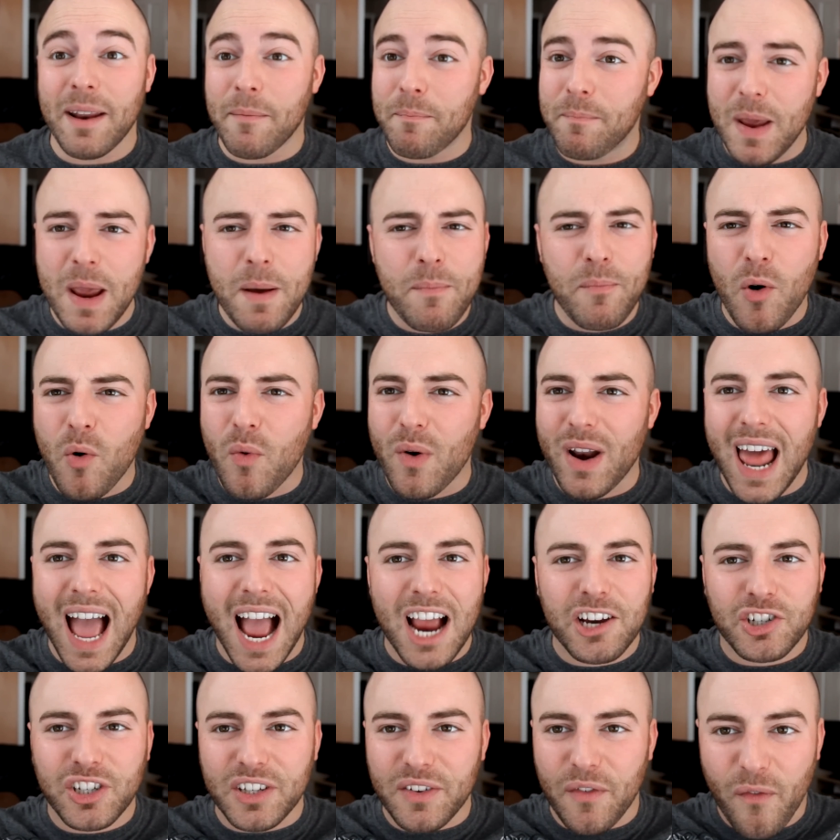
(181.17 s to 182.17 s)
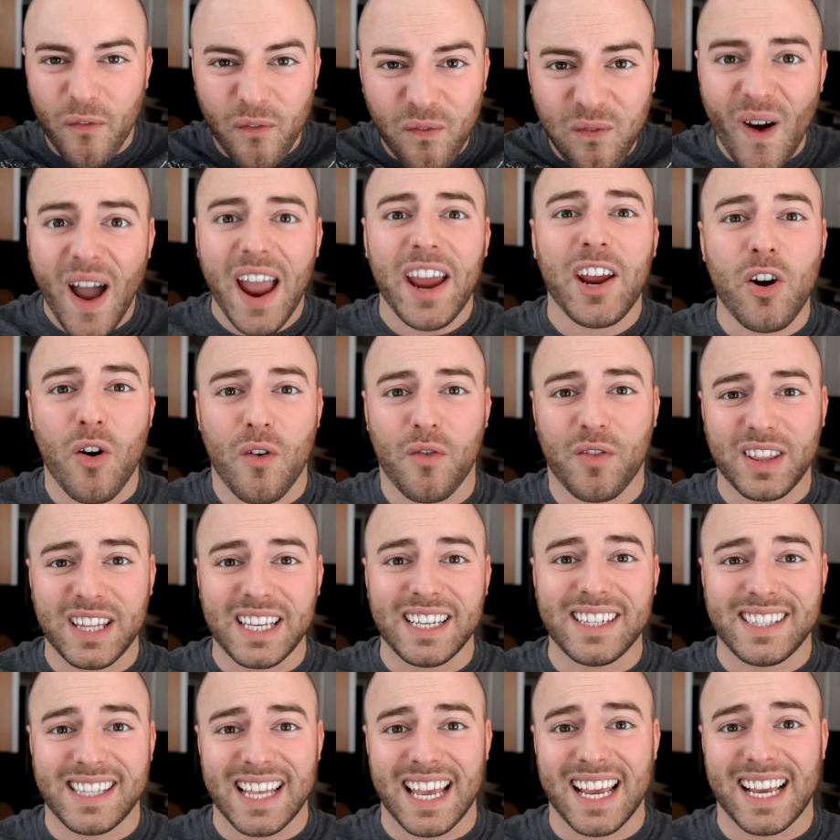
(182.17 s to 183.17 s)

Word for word: and people would actually fight over these